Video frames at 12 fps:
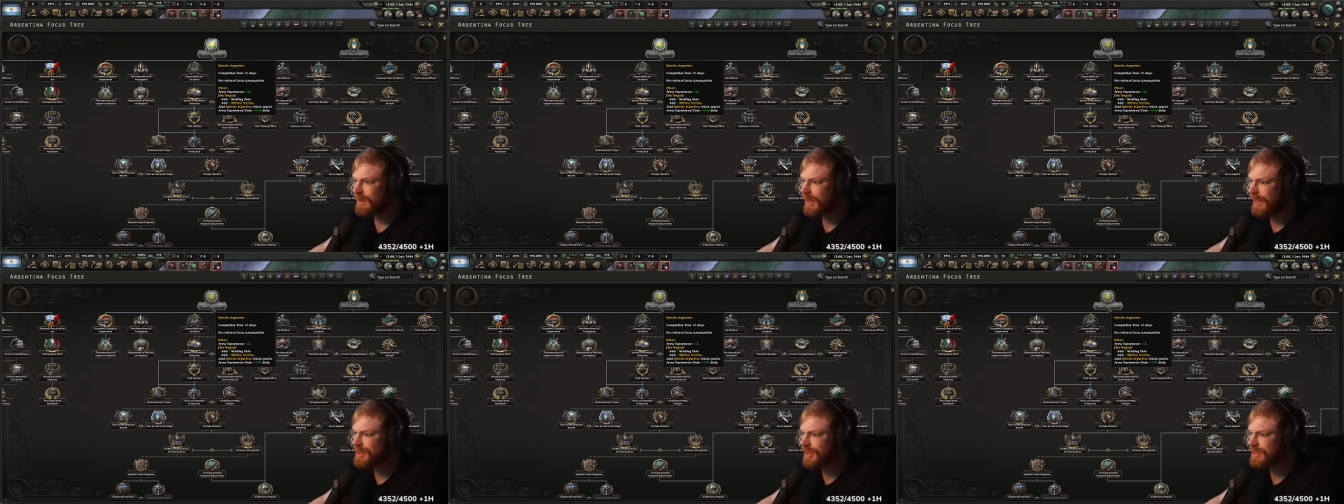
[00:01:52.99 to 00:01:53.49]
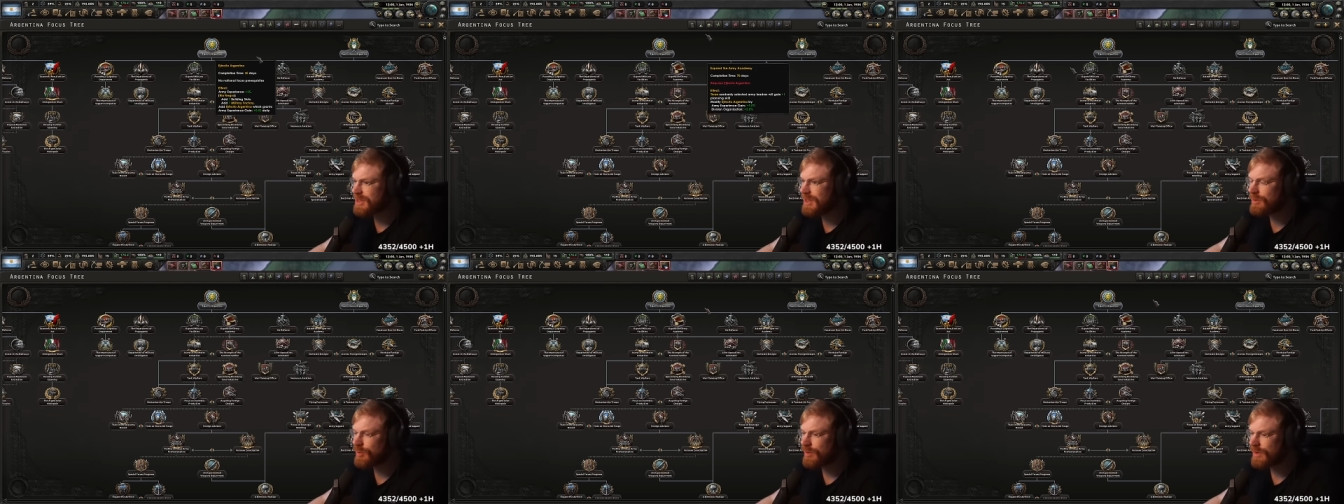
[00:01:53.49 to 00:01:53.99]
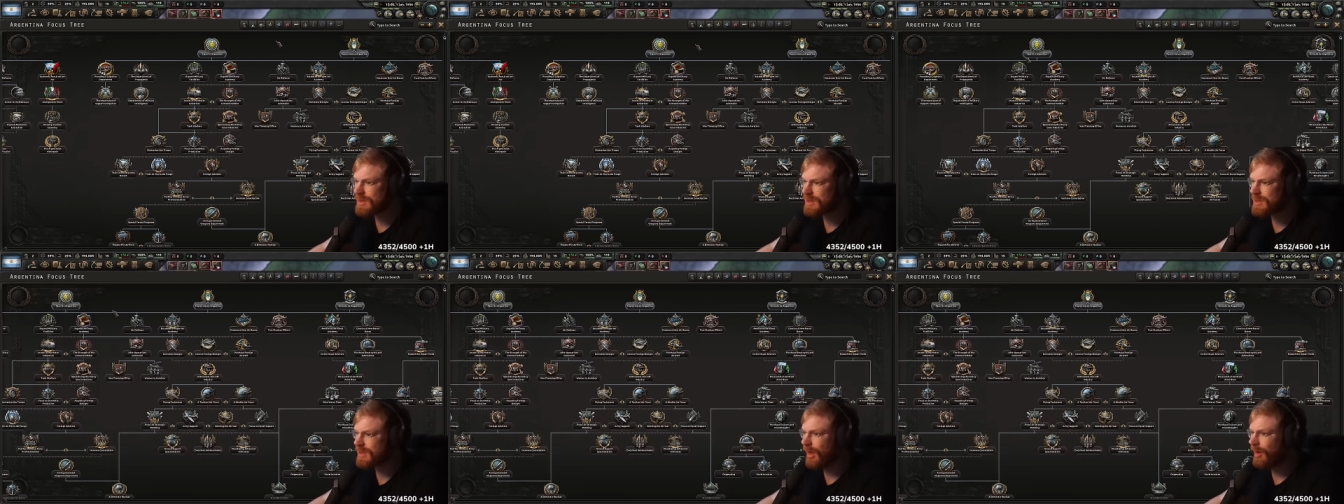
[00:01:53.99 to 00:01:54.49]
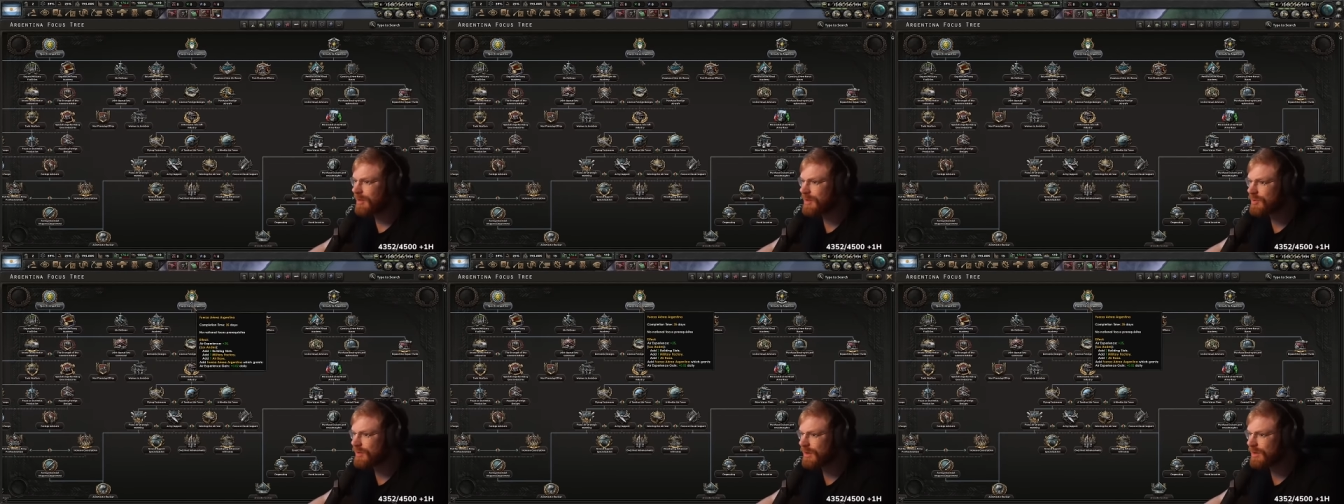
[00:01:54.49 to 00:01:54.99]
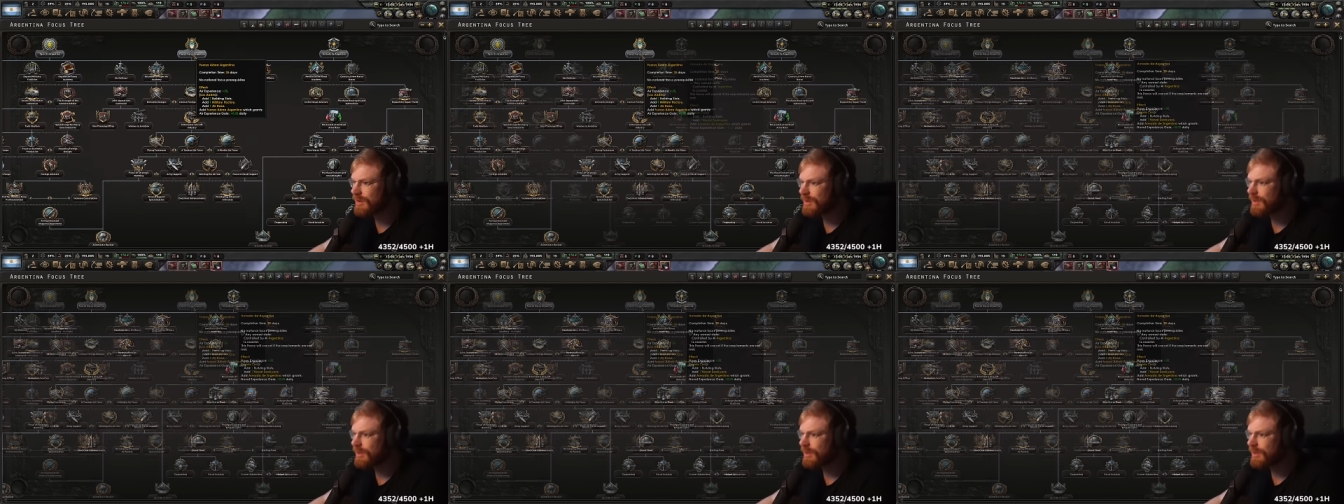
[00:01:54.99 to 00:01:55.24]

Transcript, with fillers: Ejército, this is the army tree.